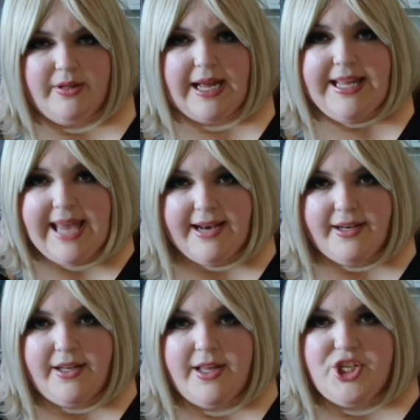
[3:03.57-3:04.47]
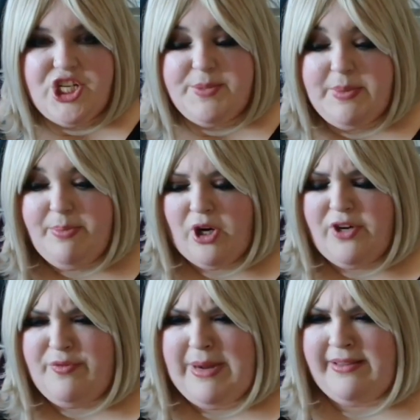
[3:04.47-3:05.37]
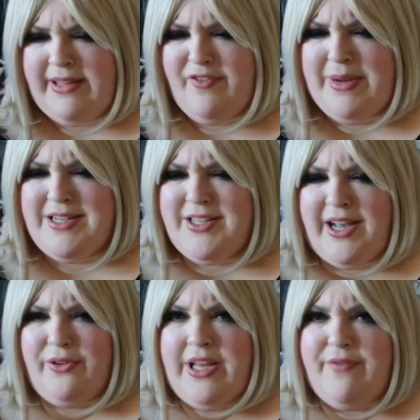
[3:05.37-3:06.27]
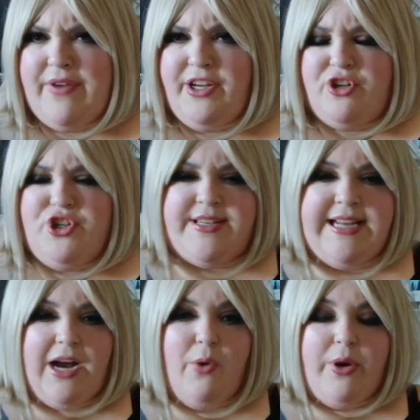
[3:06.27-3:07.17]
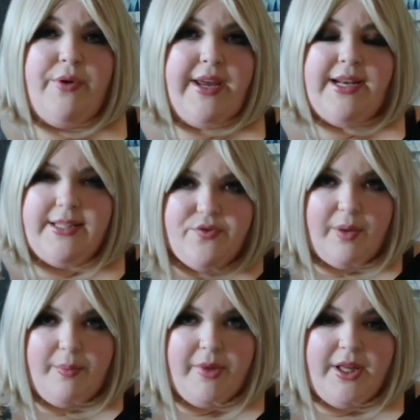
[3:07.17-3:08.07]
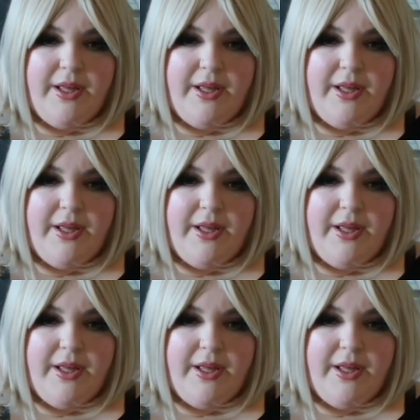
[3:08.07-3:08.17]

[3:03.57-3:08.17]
Again, she's been part of my life, my entire life, and you're just now, where are you getting this from?